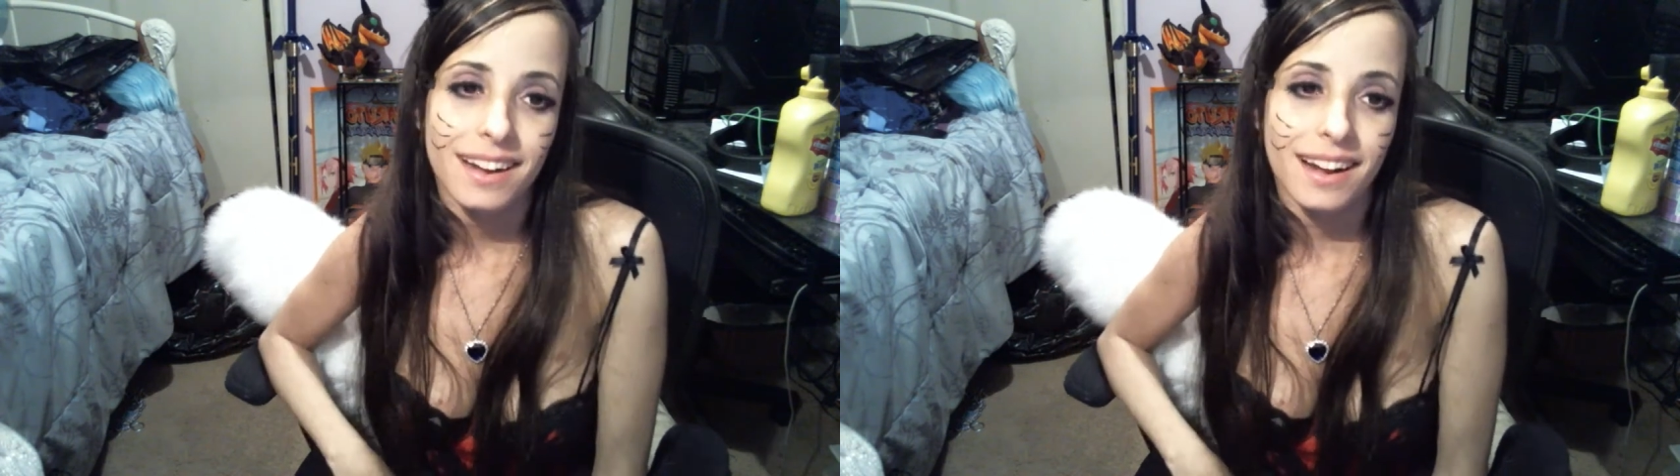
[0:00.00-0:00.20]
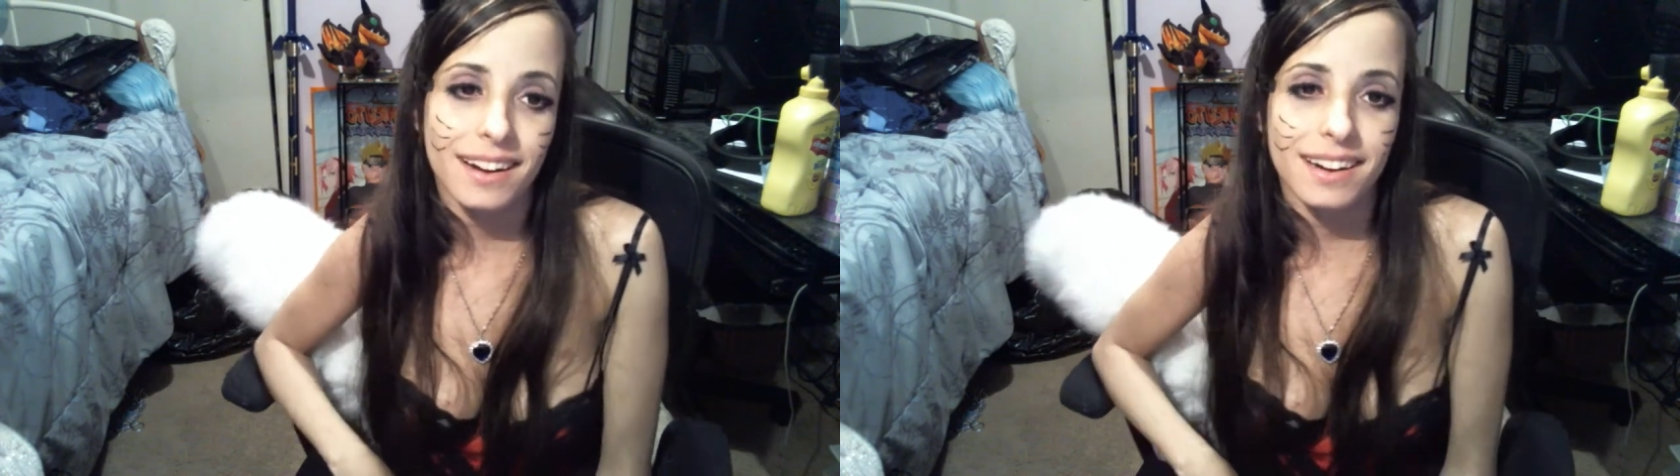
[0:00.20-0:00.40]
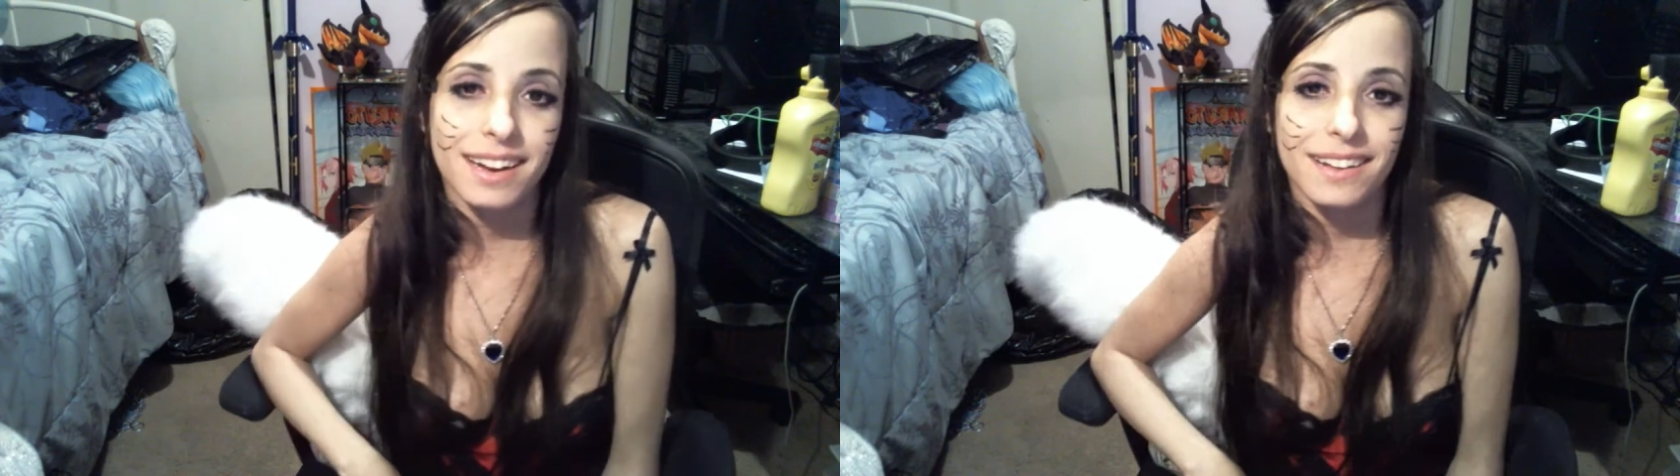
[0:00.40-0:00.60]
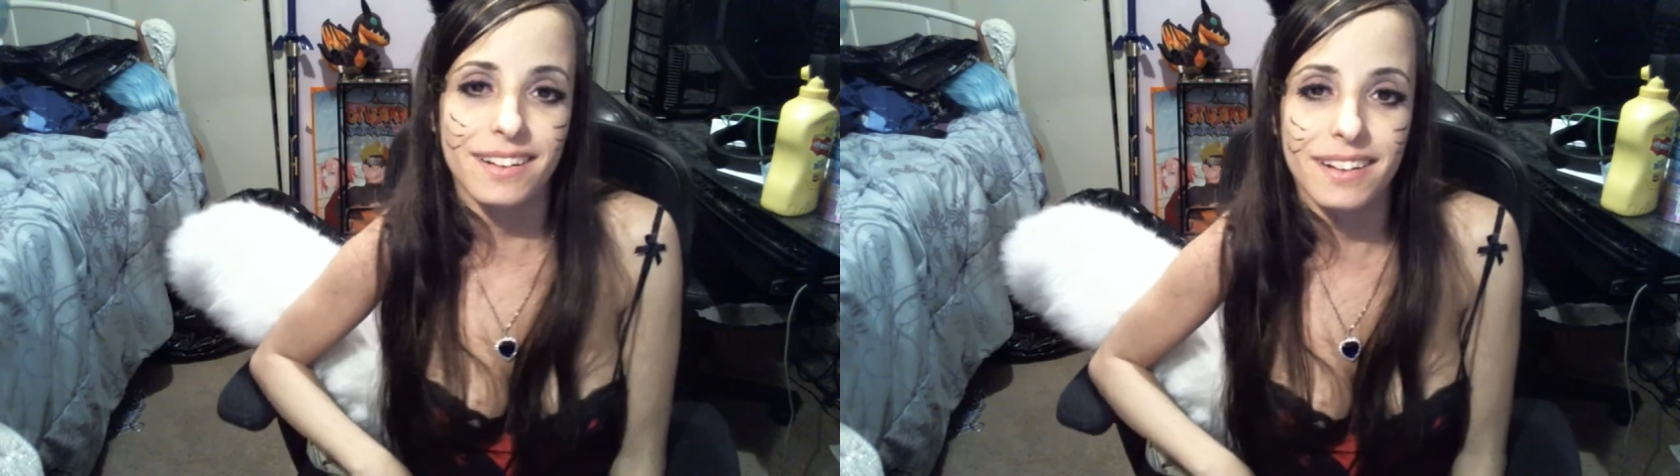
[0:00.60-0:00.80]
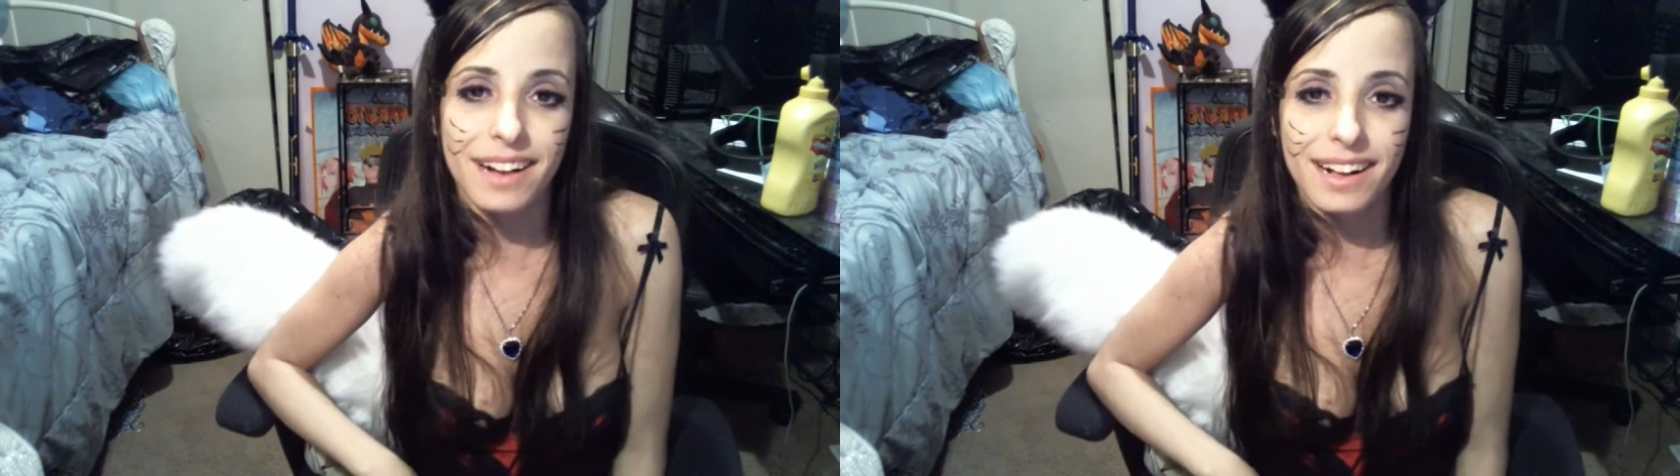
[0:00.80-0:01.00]
Alright,
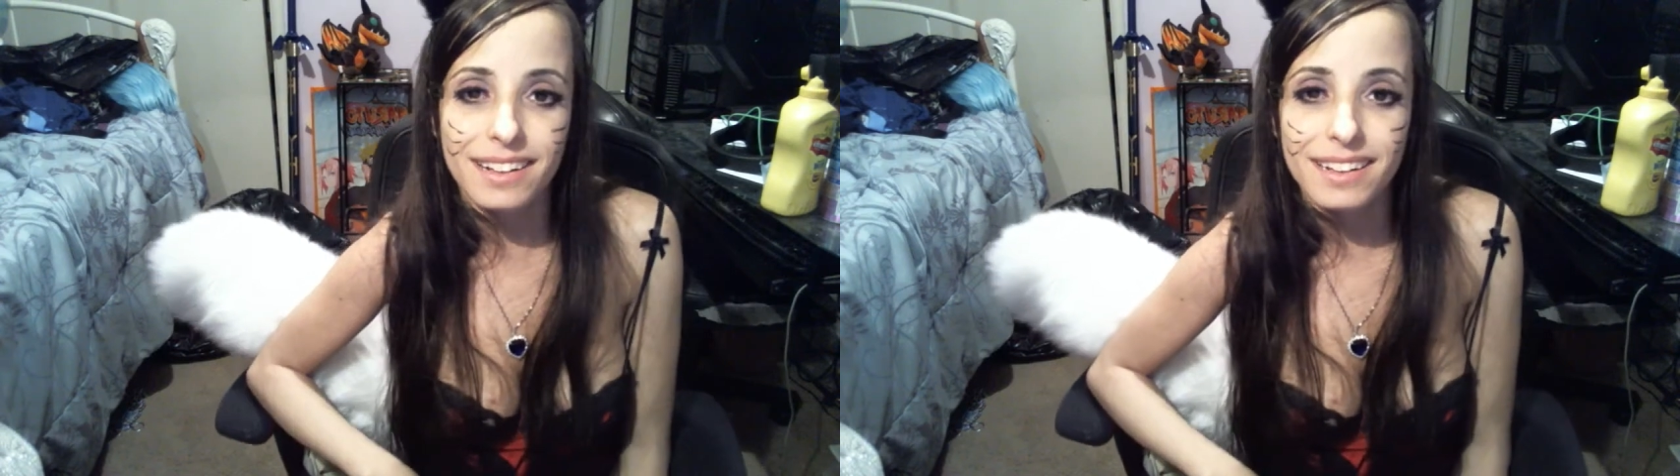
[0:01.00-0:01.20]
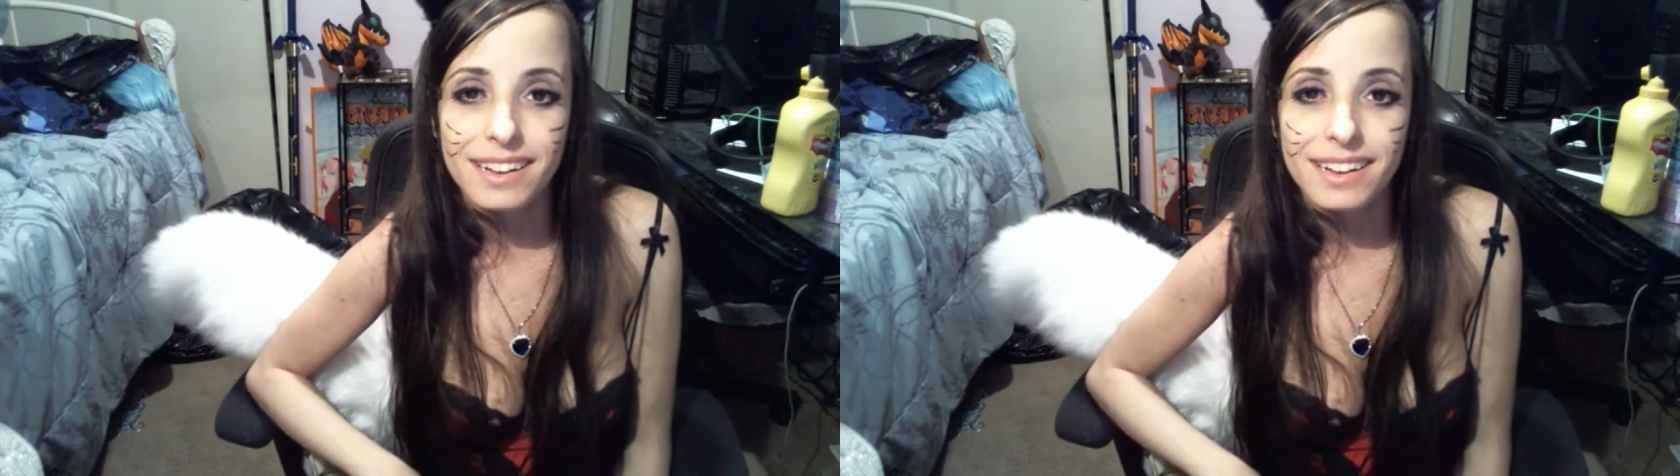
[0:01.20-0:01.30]
well,